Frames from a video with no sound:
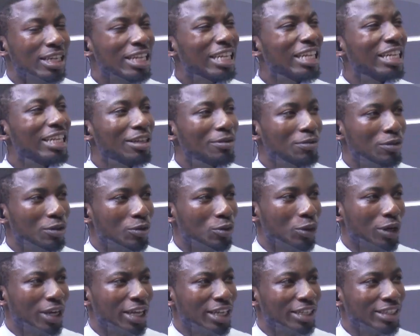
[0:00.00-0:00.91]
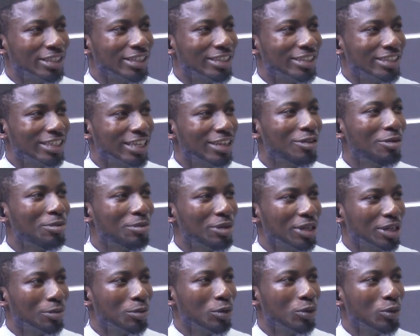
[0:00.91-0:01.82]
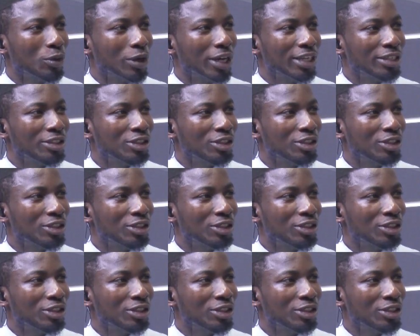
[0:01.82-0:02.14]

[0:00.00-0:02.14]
living wage instead of minimum wage,